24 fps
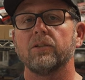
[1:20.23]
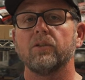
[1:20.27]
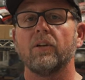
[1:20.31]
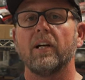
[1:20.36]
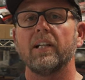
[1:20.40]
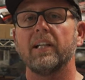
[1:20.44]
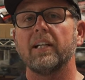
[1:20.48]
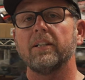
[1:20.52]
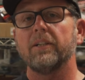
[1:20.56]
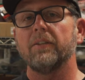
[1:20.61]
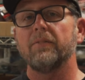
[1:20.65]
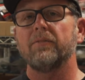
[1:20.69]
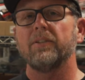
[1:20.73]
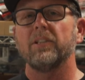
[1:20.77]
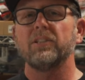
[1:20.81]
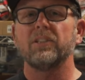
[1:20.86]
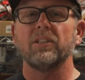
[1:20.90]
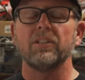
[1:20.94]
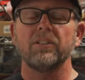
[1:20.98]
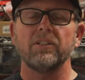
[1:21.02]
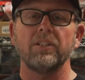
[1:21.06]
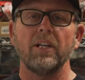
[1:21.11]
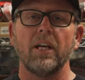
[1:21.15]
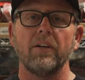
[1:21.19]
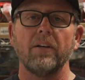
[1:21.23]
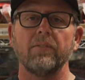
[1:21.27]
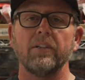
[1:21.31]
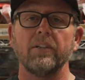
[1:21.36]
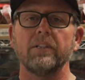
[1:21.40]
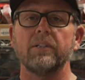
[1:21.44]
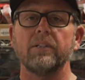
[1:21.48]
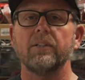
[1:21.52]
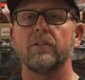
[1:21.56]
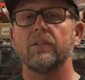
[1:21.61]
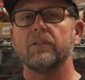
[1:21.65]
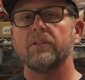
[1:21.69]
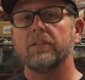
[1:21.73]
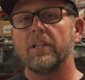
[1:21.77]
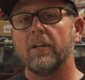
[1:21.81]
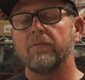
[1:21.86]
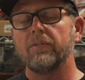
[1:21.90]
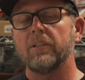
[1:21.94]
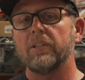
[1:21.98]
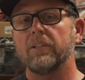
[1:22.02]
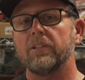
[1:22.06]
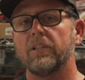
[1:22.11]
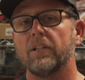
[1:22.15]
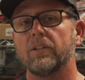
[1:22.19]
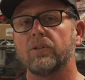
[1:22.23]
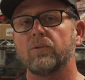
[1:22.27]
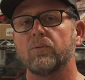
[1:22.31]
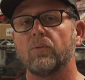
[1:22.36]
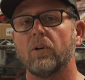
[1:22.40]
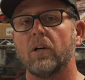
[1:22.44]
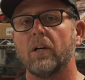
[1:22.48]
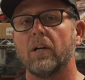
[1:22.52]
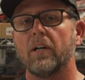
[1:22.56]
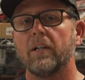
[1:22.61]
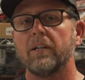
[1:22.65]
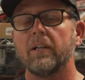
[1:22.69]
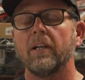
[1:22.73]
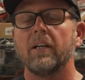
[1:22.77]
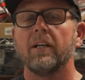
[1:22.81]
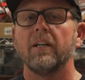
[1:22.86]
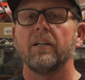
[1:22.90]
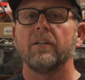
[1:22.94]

So I like to fish a 7 to a 7.6 rod,